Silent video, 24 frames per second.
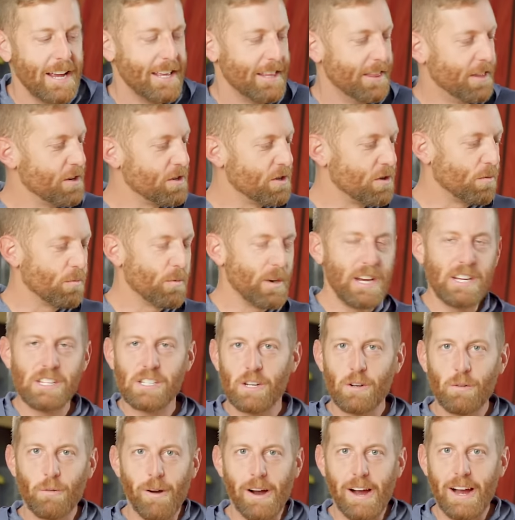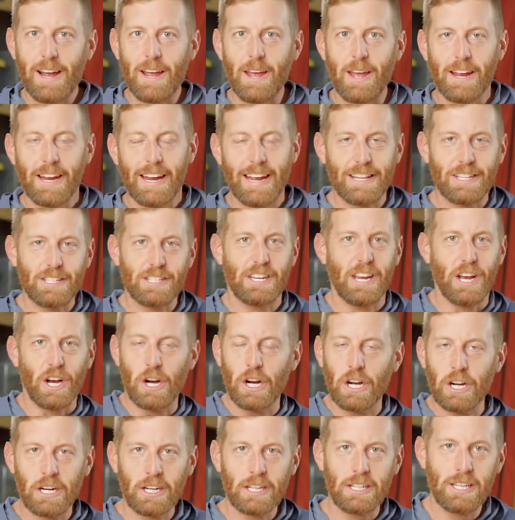There's a reason why it gets you
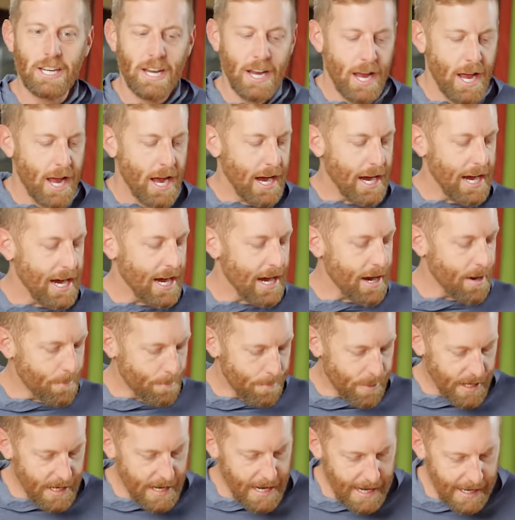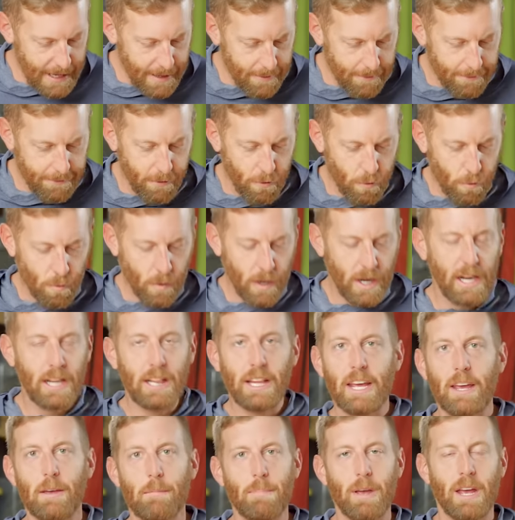hooked, but I've
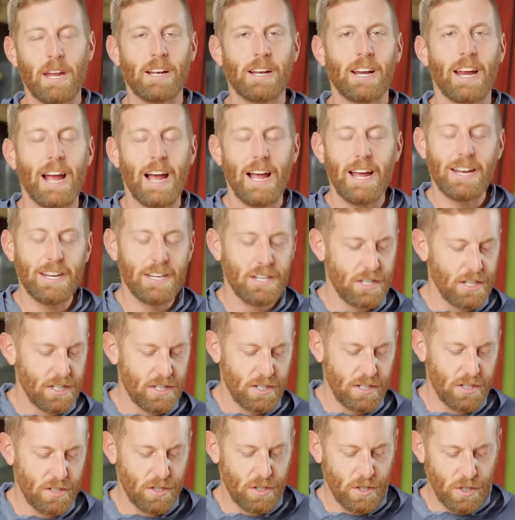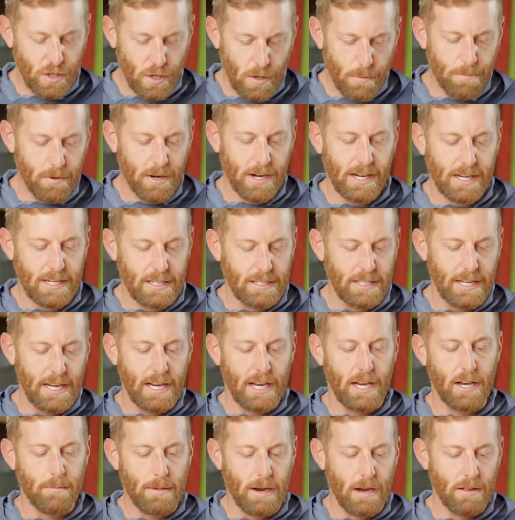really been kind of just super
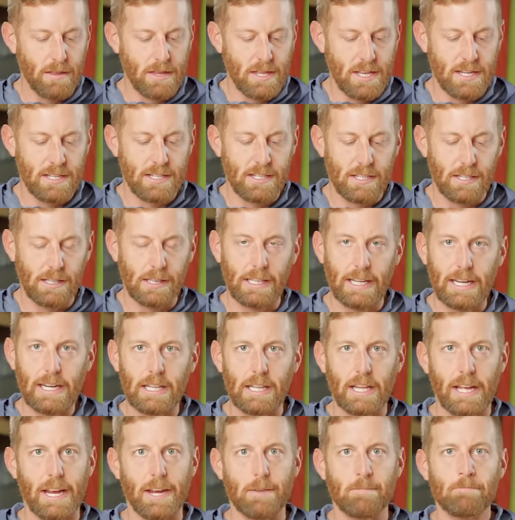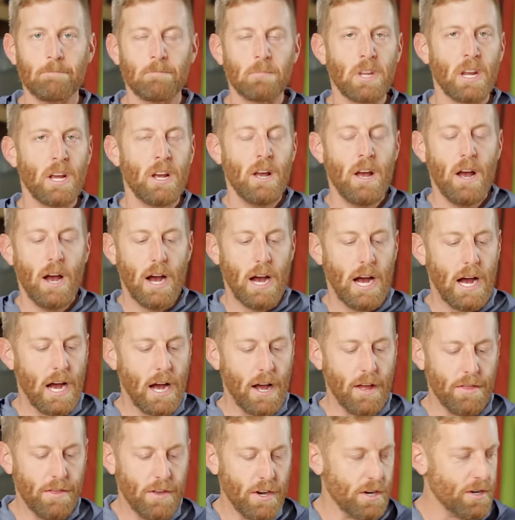excited about this lately.
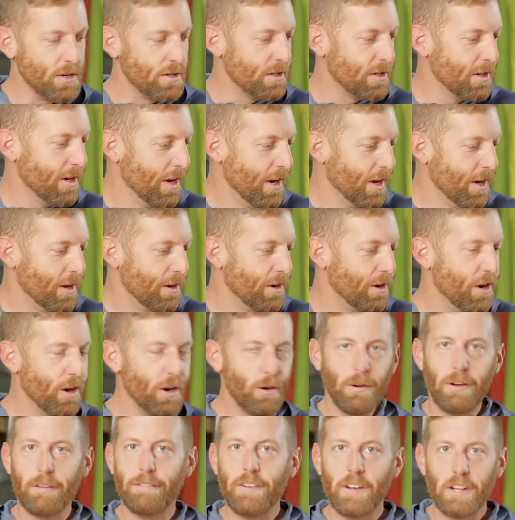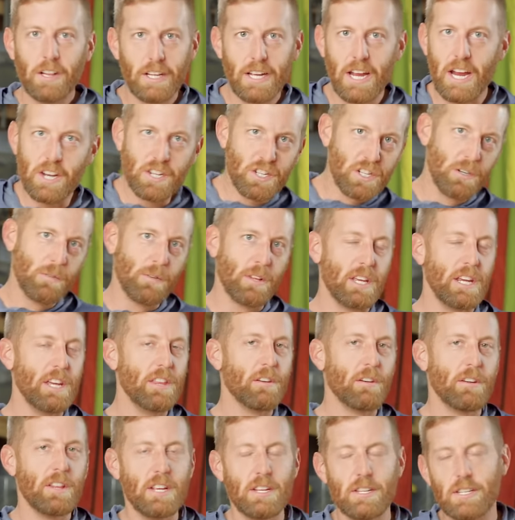There's no affiliation with
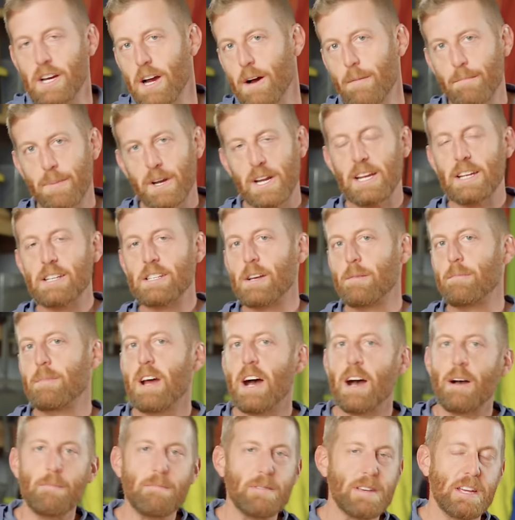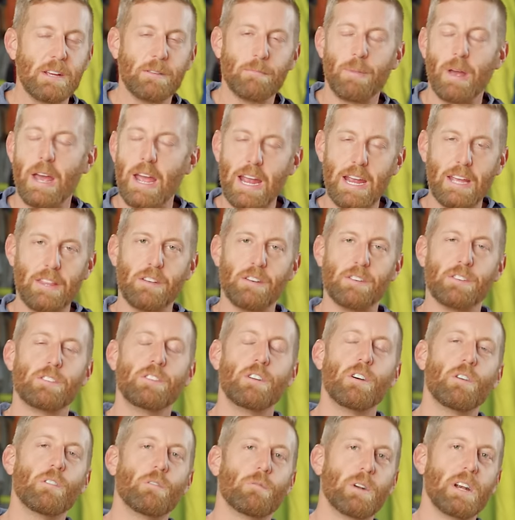either of these companies. I'm not being paid. There's
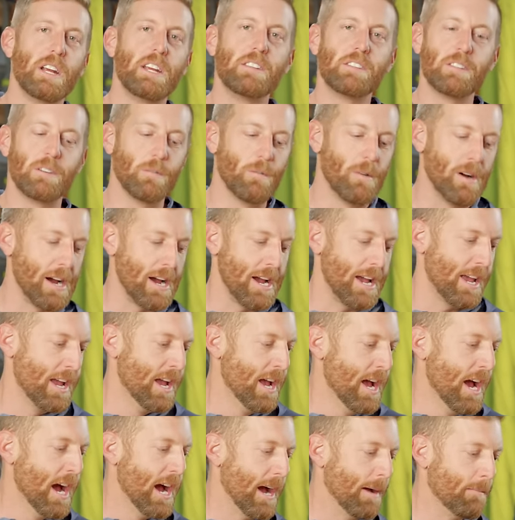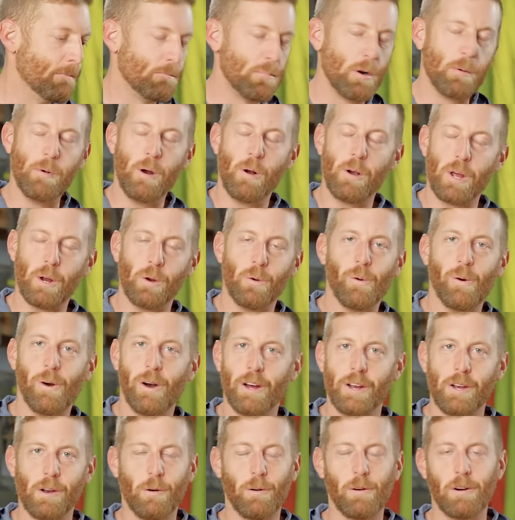no reason why I'm promoting
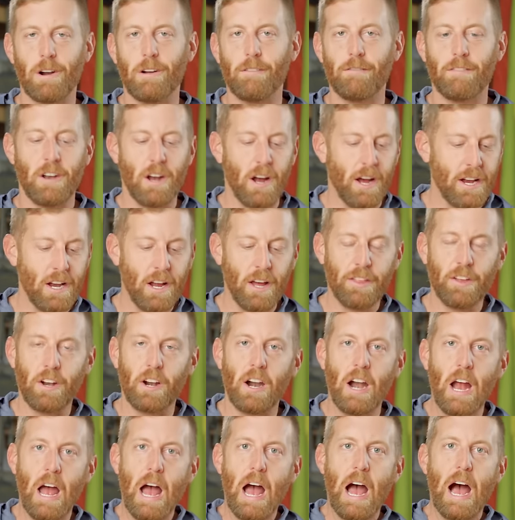one or of another.